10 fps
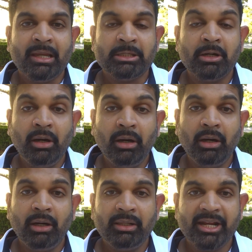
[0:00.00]

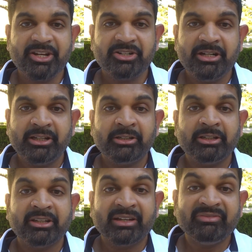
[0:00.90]
Your lecturer, your
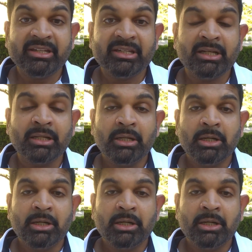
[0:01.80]
unit convener